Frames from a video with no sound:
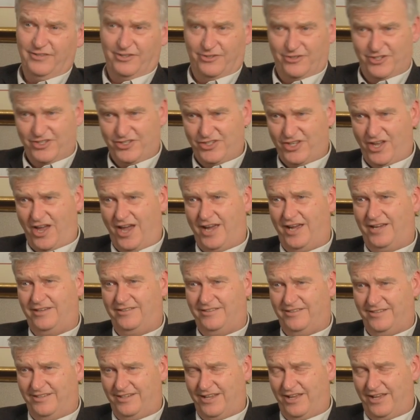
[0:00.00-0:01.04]
And they're
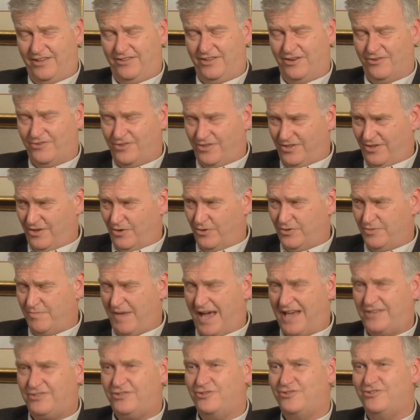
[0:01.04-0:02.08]
decide, they're, those
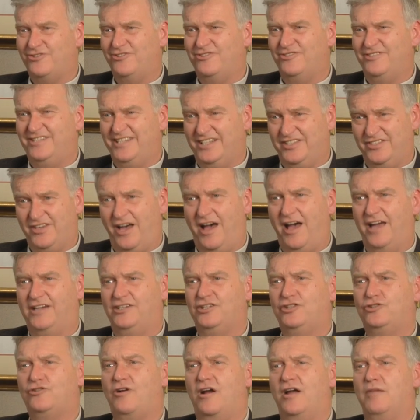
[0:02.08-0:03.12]
masks are designed
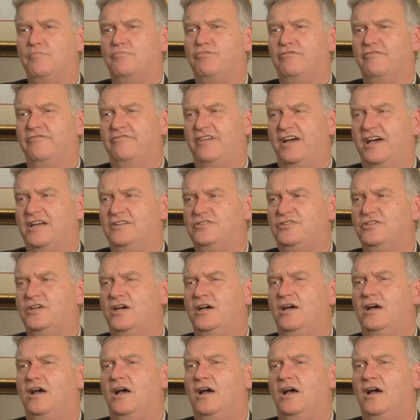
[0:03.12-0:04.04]
to try and prevent